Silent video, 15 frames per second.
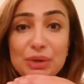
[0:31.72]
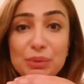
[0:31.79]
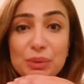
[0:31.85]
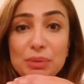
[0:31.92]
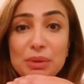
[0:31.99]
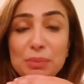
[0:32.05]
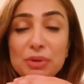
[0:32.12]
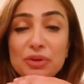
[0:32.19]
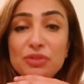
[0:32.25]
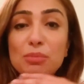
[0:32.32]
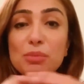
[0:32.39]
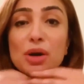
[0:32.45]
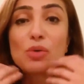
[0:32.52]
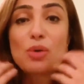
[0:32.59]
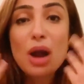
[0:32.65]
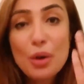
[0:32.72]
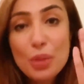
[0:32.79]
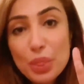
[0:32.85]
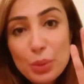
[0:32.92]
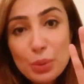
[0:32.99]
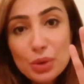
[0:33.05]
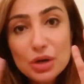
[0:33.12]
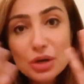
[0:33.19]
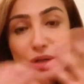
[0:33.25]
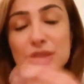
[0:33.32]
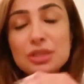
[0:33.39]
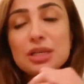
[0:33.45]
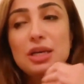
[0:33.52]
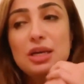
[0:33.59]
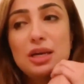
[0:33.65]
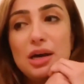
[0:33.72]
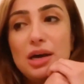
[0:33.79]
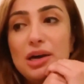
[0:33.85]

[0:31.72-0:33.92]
not afraid to speak up when it really